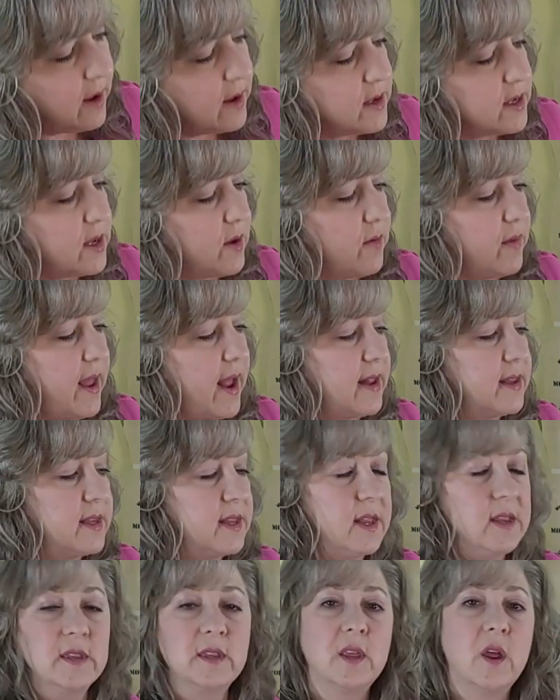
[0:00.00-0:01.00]
So that's
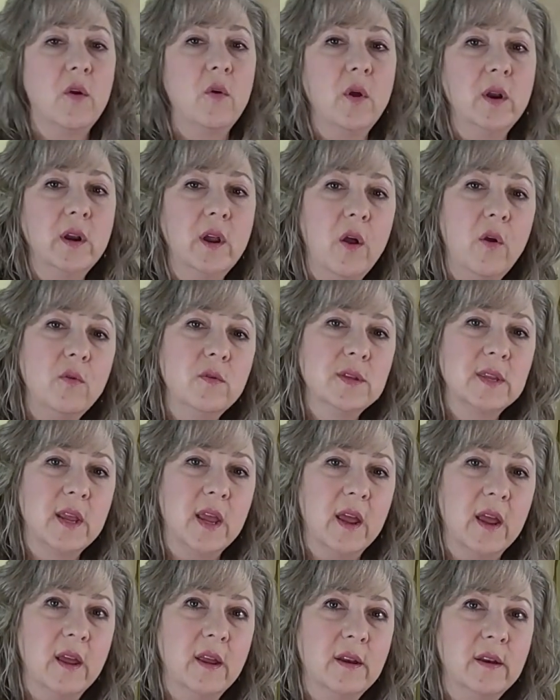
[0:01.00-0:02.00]
the Sew It Goes
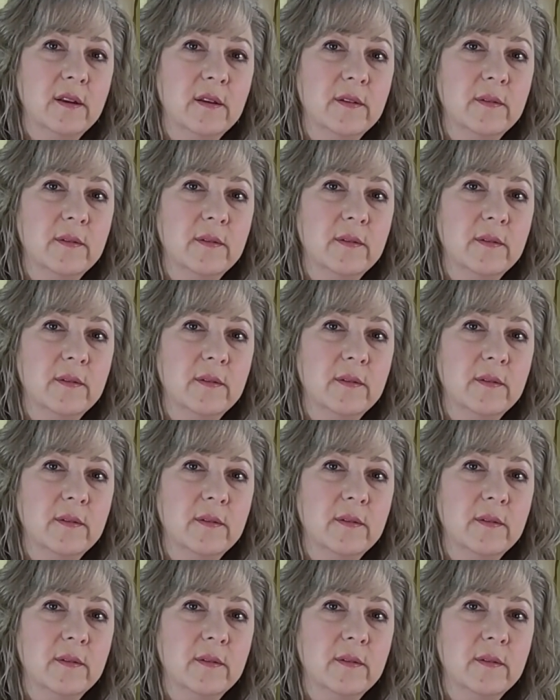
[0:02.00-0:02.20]
kit.